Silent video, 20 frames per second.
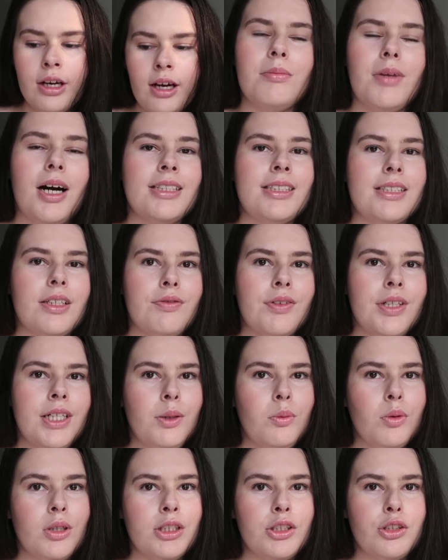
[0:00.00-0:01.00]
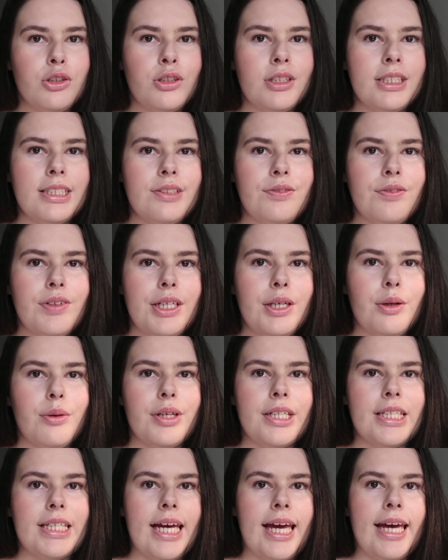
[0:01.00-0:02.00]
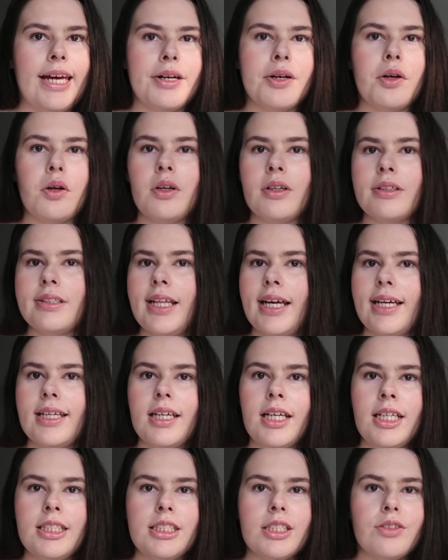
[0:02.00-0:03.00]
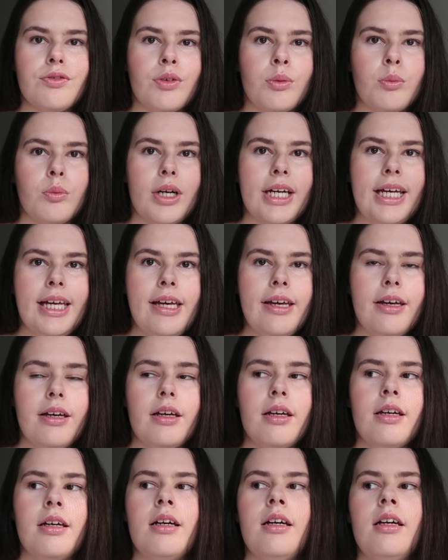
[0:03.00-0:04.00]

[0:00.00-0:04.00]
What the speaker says: I definitely want to do this video again on like a different week